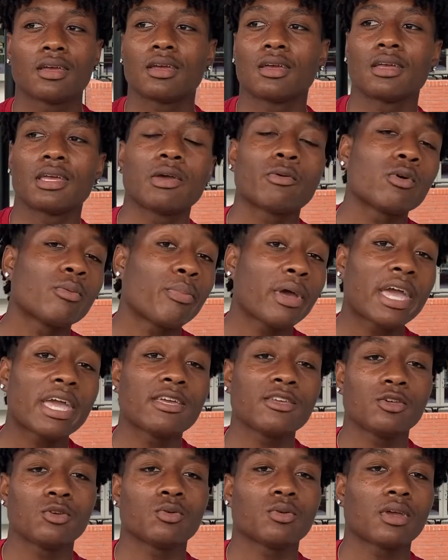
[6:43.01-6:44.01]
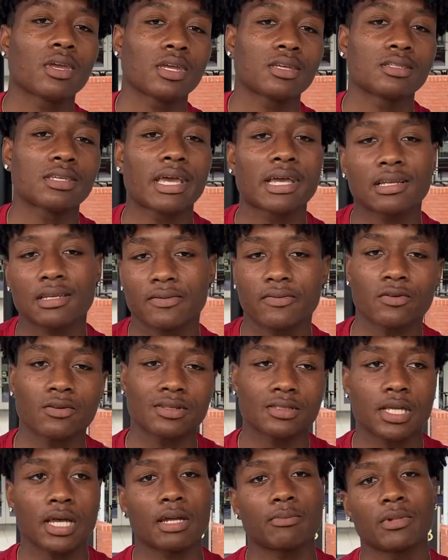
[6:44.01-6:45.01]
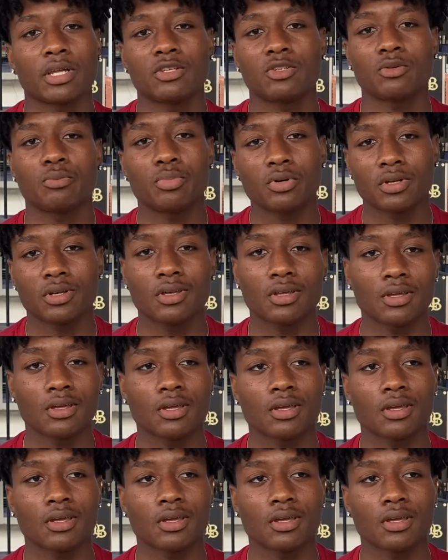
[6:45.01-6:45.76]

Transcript: it will pay you exactly for the time that you put in.